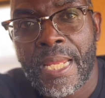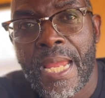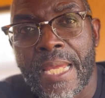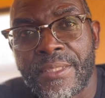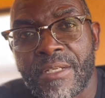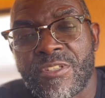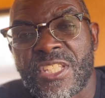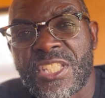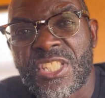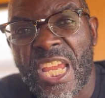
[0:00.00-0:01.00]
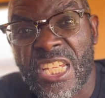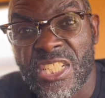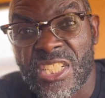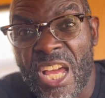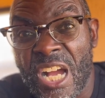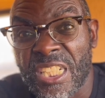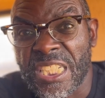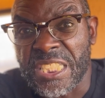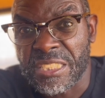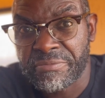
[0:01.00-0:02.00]
And there is a second
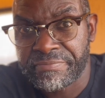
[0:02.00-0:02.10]
ugly